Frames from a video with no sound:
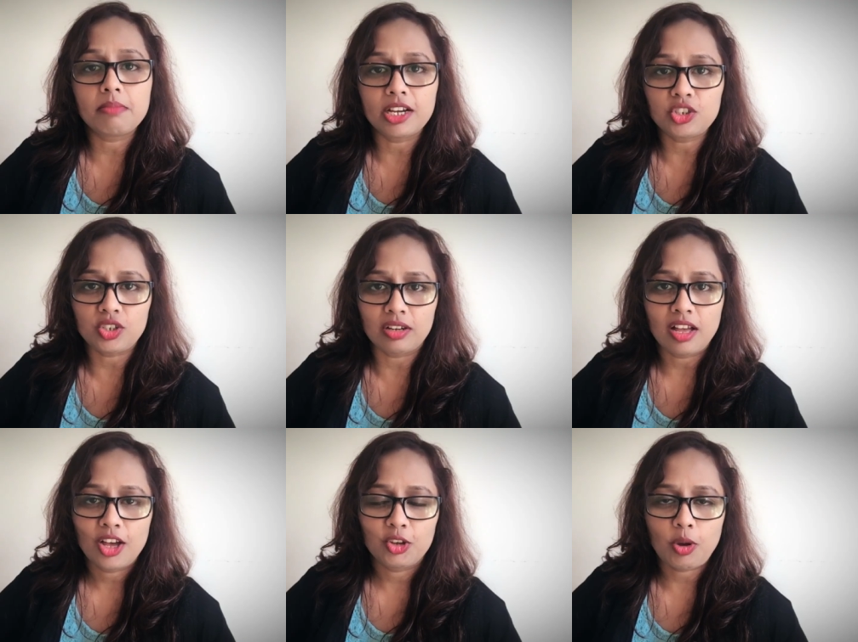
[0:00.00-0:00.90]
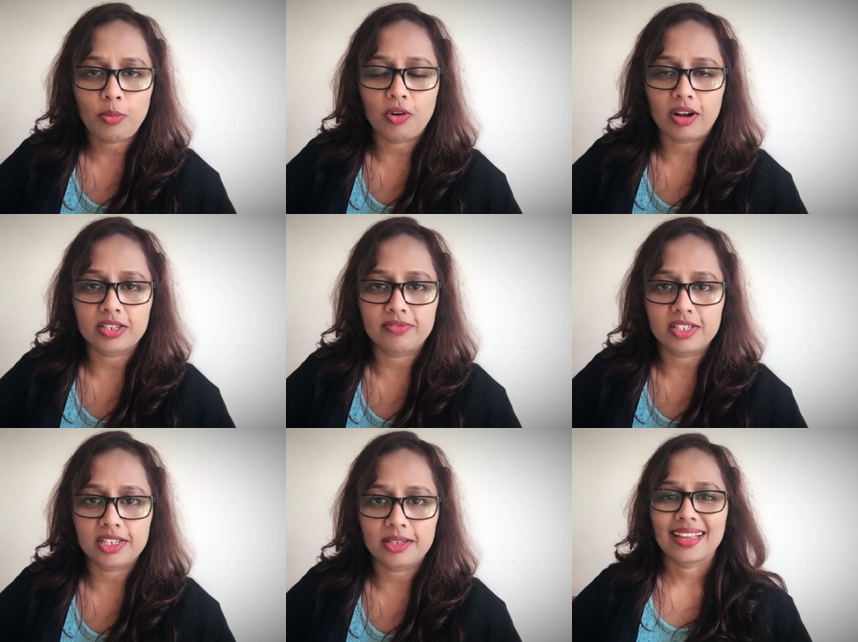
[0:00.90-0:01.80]
measure your
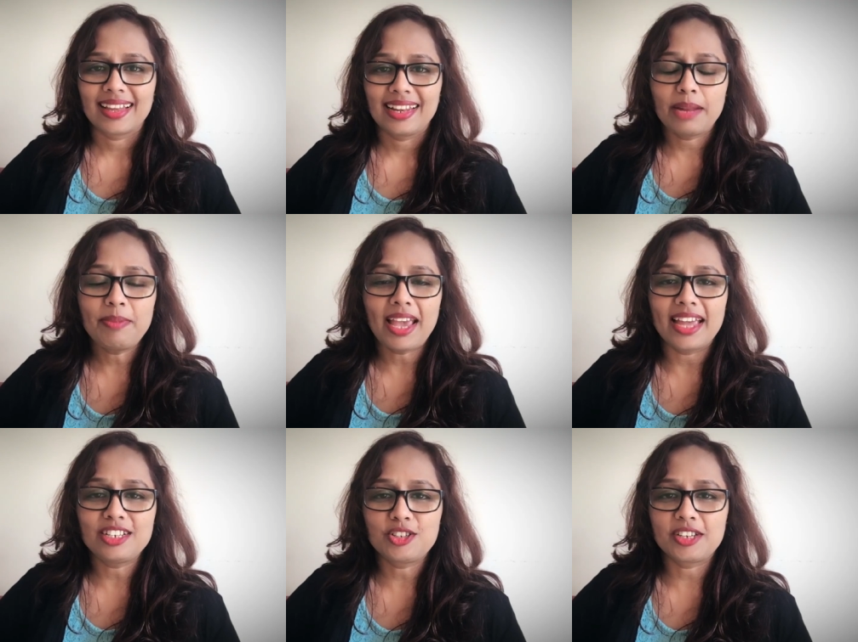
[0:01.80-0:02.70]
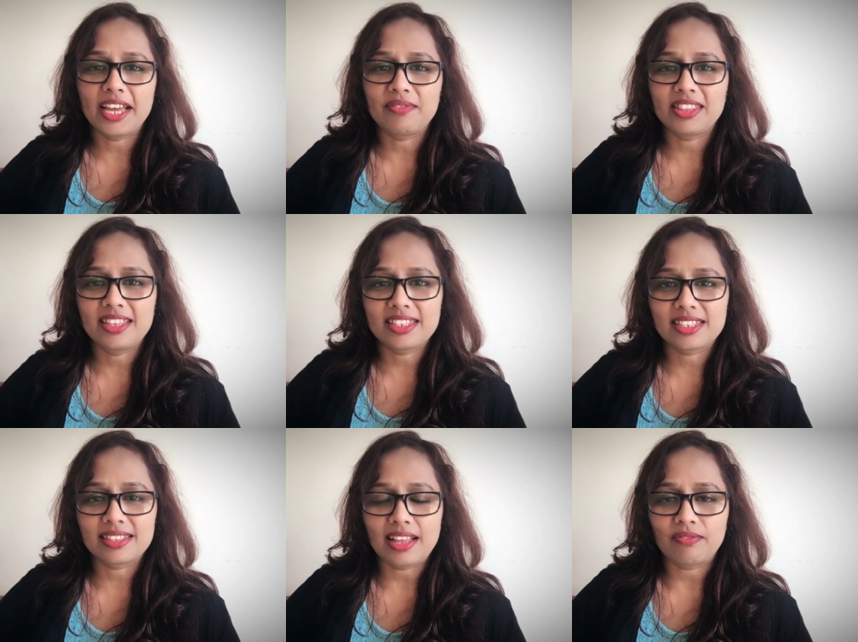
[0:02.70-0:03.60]
productivity. Let me end today with
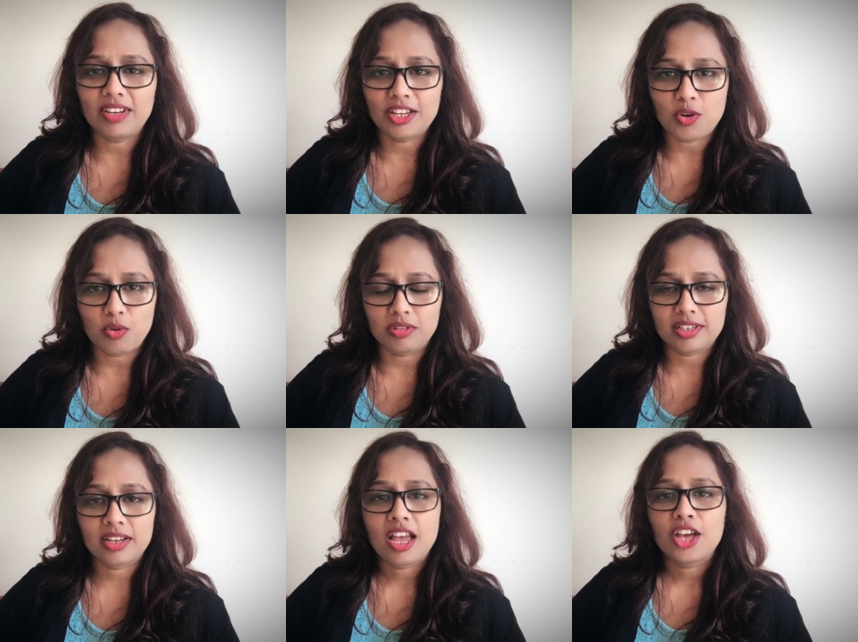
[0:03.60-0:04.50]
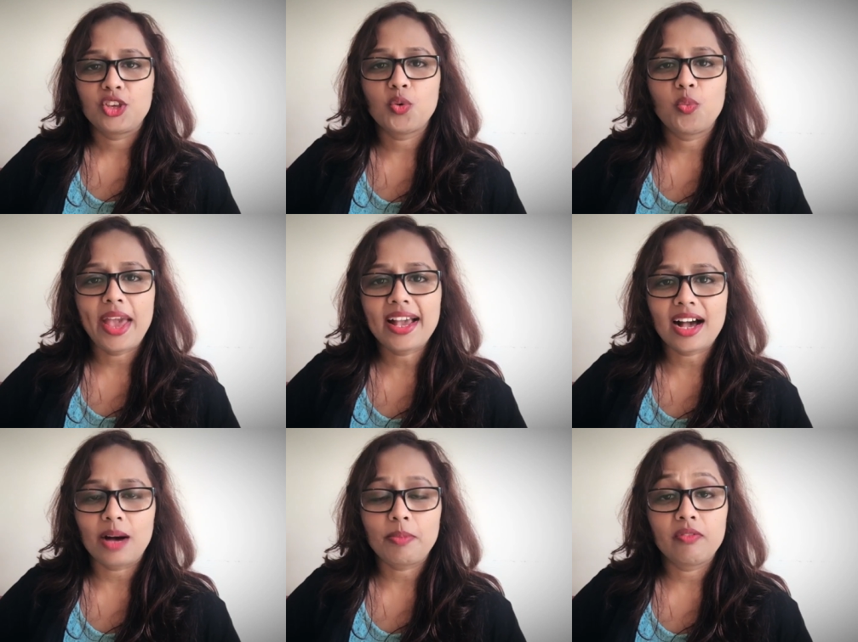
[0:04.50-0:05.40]
this lovely quote You wake
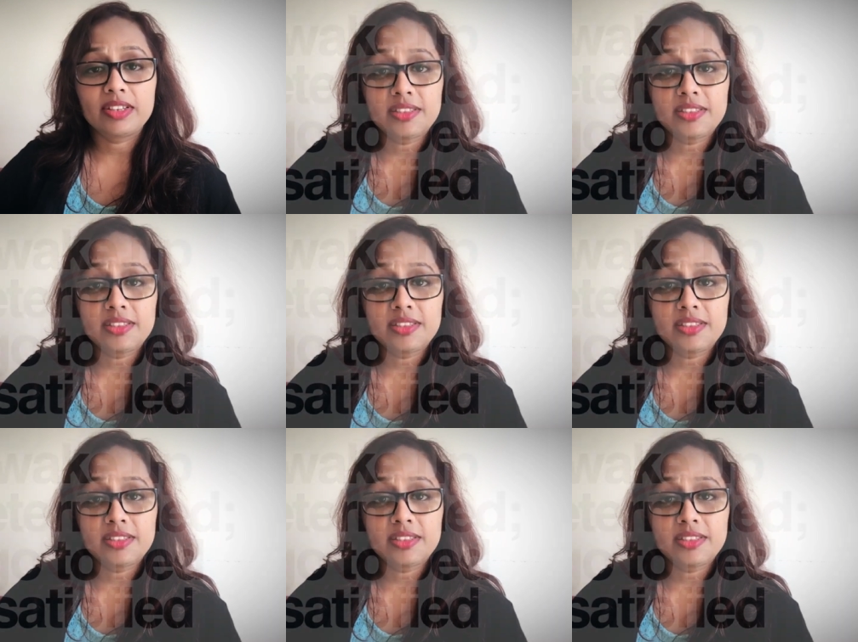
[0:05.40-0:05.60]
up with